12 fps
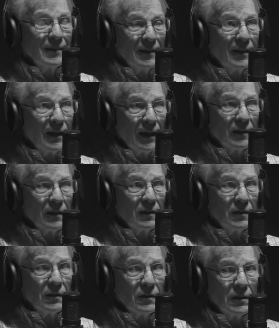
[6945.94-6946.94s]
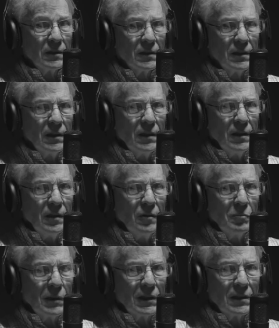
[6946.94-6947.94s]
get out there and do it.
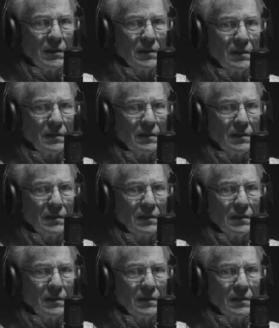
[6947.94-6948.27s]
But